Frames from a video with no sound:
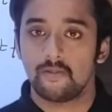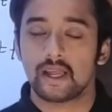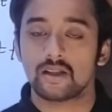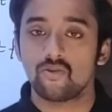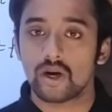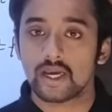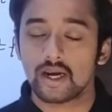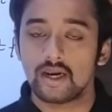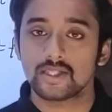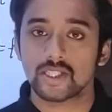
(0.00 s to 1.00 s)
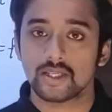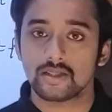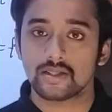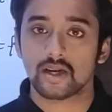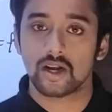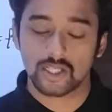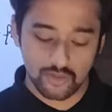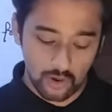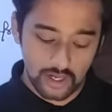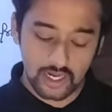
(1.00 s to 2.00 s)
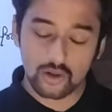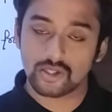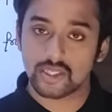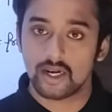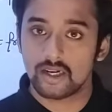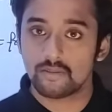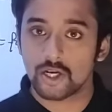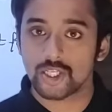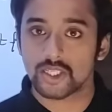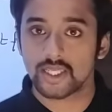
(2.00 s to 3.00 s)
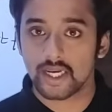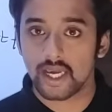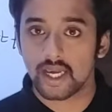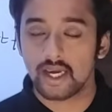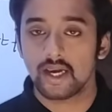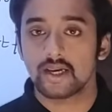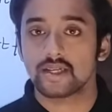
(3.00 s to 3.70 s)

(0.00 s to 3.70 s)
Now the vertical distance corresponding to standard pressure setting